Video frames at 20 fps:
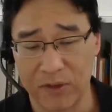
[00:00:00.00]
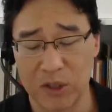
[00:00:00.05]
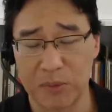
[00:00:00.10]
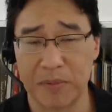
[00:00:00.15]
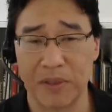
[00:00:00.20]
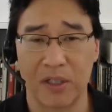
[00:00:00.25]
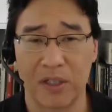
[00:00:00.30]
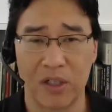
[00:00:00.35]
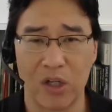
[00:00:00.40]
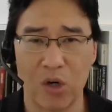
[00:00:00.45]
if it's
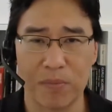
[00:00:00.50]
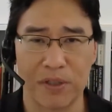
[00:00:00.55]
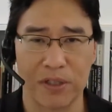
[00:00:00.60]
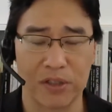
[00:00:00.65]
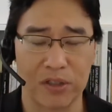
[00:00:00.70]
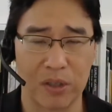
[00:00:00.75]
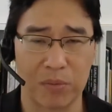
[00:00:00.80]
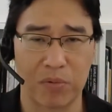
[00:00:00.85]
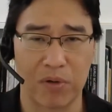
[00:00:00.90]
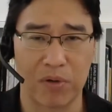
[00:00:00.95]
been an
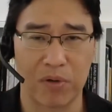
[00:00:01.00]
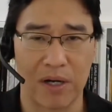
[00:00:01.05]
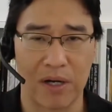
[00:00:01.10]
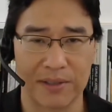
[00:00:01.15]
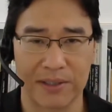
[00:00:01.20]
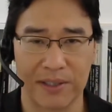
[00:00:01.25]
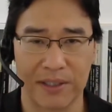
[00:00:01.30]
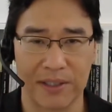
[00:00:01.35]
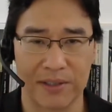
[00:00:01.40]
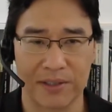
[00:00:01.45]
open and good
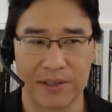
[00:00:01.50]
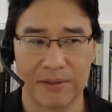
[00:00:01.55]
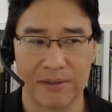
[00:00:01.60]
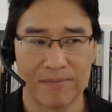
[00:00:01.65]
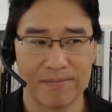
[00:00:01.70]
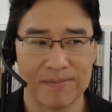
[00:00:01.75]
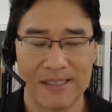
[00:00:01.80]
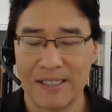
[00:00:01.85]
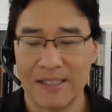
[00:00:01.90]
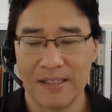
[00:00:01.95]

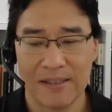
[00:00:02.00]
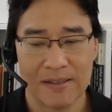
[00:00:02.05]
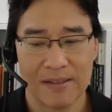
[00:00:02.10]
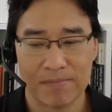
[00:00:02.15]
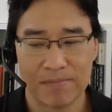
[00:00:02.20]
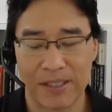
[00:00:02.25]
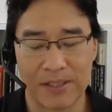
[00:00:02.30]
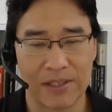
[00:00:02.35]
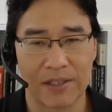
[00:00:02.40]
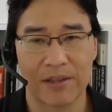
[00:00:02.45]
process,
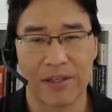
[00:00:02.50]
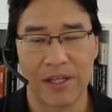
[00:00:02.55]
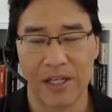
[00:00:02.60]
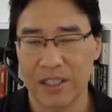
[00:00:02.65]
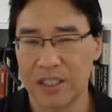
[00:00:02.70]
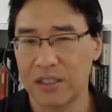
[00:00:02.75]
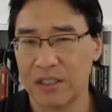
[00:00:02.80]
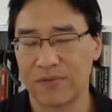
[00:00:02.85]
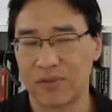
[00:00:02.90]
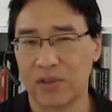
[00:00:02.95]
they say
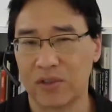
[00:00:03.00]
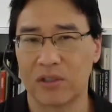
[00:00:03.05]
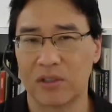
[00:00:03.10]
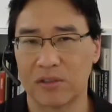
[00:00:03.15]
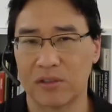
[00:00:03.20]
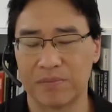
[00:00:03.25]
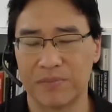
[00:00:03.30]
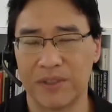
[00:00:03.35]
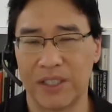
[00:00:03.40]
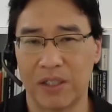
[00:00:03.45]
thank you
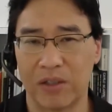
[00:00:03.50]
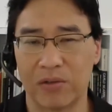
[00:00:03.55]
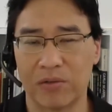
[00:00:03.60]
for